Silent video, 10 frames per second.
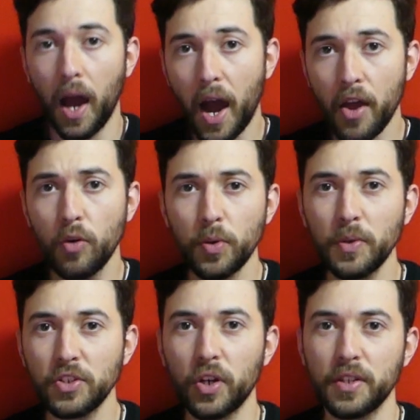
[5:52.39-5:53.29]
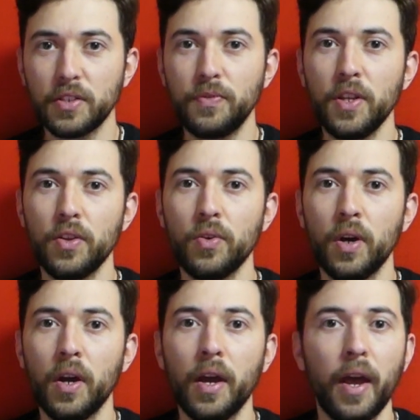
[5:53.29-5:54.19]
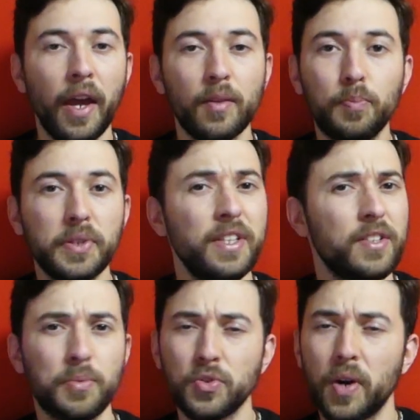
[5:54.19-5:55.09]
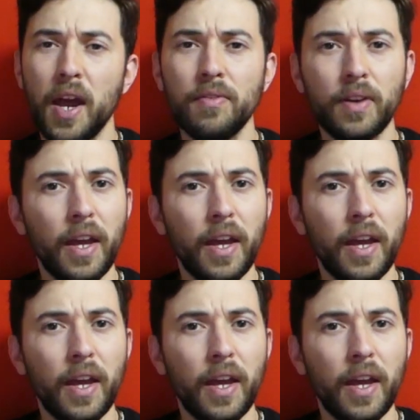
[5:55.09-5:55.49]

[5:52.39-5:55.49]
I hope you enjoyed this video, and please subscribe